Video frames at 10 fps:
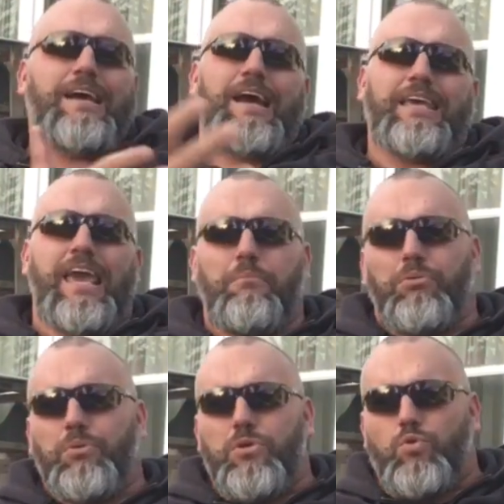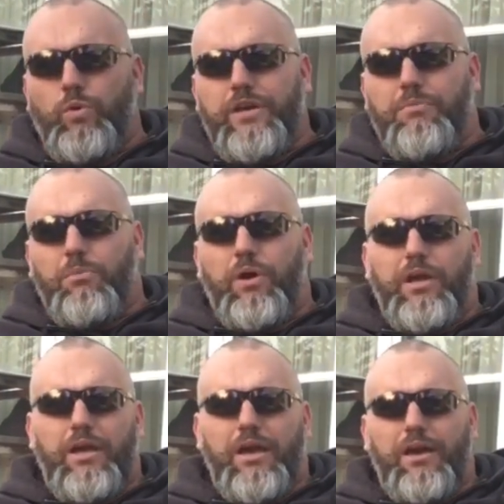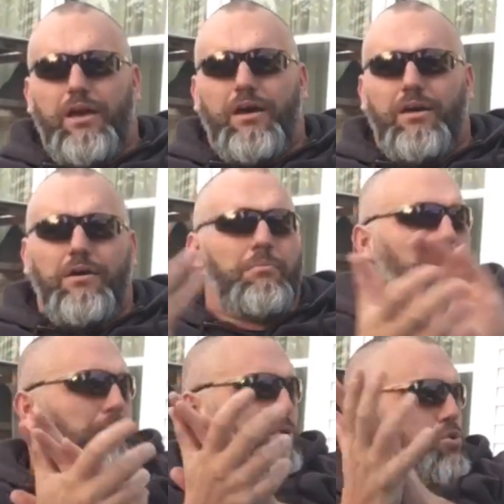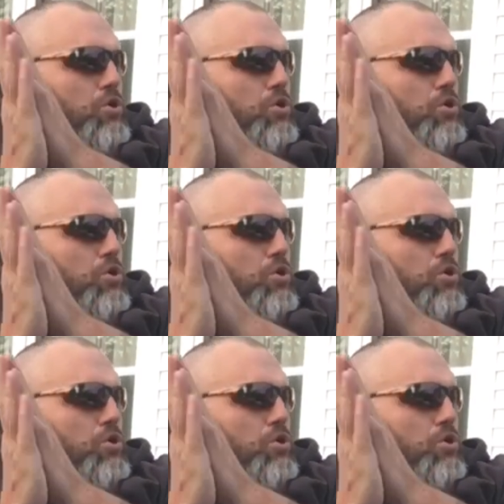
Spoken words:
I can't brew this week. My brew